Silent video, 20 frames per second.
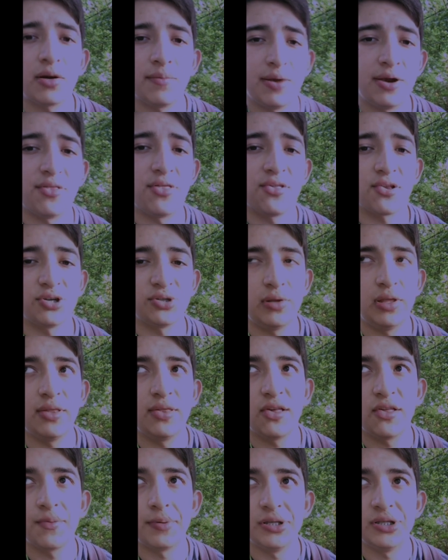our marathons are
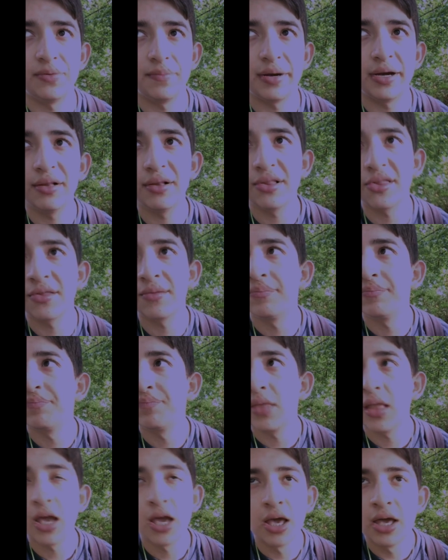26.2 miles.
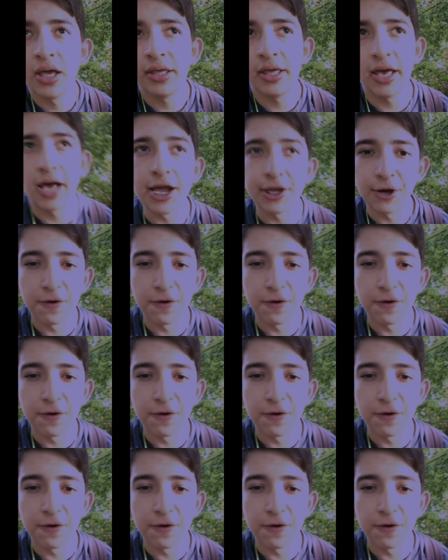Yeah,